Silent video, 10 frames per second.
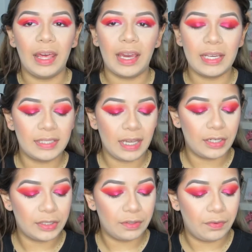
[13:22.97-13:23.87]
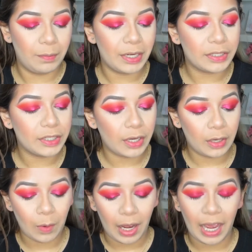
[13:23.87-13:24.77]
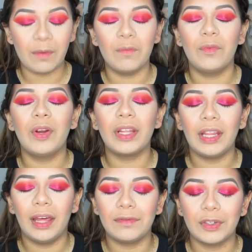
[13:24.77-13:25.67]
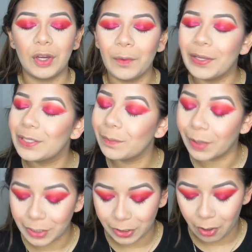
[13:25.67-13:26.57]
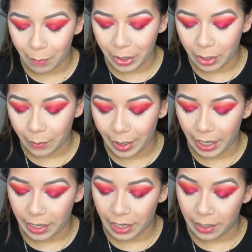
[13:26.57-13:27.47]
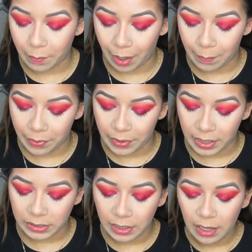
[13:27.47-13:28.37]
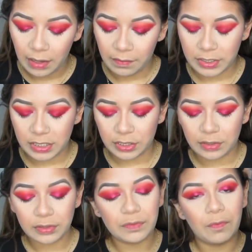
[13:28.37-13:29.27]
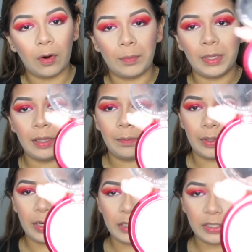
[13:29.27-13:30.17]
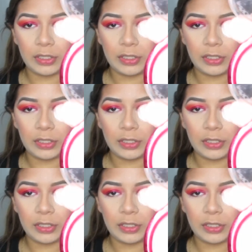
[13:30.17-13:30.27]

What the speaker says: I said just a few minutes ago, I really like to go into blush, so I'm going to go ahead and grab this Physicians Formula blush.